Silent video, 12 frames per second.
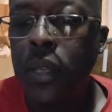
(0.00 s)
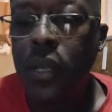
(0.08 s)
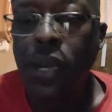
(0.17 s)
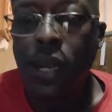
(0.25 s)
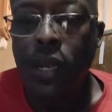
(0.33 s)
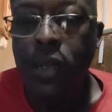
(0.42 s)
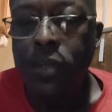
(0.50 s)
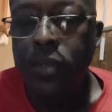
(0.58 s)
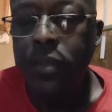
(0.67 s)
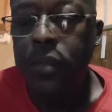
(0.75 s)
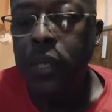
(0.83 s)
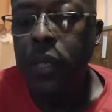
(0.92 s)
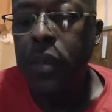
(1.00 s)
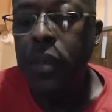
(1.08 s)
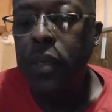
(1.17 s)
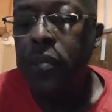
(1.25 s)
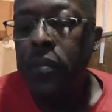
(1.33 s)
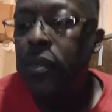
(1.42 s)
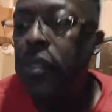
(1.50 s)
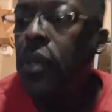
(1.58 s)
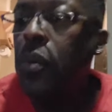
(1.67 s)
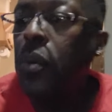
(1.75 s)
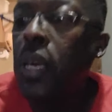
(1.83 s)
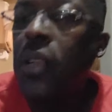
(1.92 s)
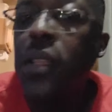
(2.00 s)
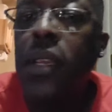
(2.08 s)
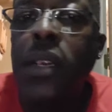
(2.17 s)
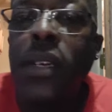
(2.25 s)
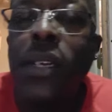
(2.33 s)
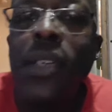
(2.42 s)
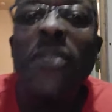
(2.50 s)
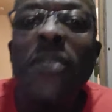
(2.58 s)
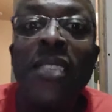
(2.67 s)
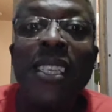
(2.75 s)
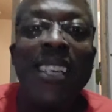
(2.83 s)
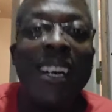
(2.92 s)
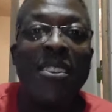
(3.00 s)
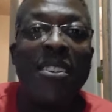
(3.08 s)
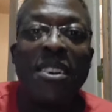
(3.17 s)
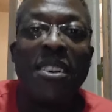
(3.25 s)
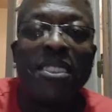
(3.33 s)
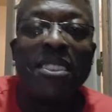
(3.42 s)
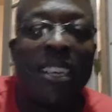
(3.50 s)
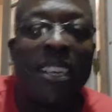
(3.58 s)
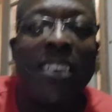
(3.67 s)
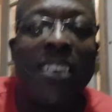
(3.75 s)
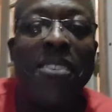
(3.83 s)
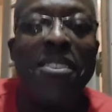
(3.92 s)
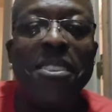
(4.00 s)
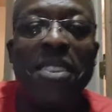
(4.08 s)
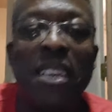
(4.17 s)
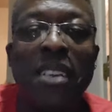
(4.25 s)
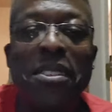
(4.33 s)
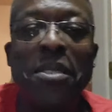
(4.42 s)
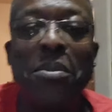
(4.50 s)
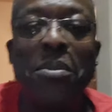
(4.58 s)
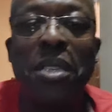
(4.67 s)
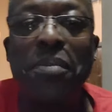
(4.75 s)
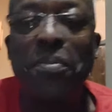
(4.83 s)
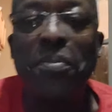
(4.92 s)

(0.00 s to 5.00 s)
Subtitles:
All right. Anyway, so we're out of there. I don't know. I was just checking on some shit.